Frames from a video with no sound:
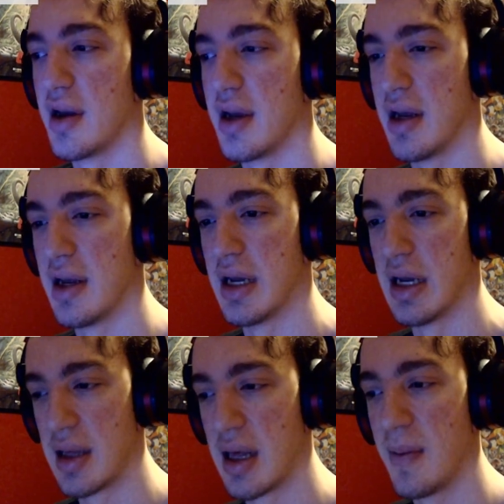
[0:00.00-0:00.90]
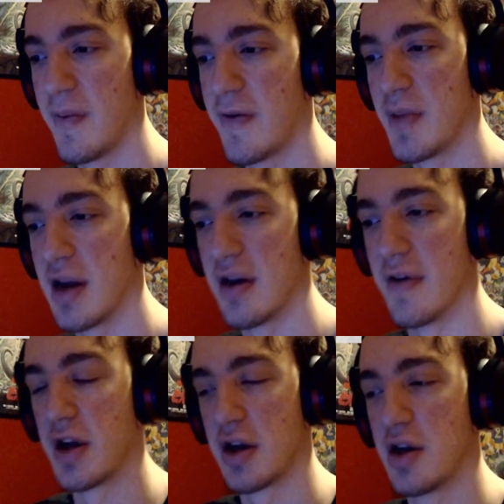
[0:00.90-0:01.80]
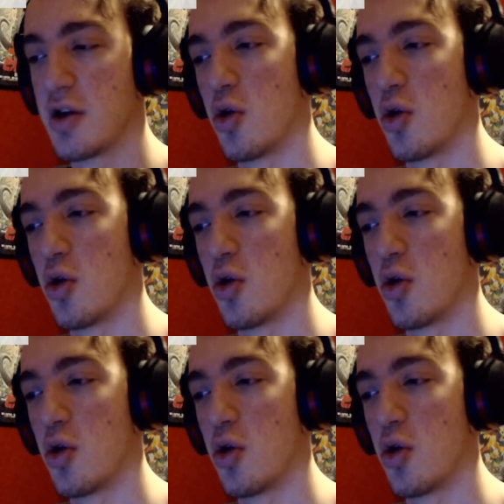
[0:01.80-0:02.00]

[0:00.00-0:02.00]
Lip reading: It's him from the end of, like,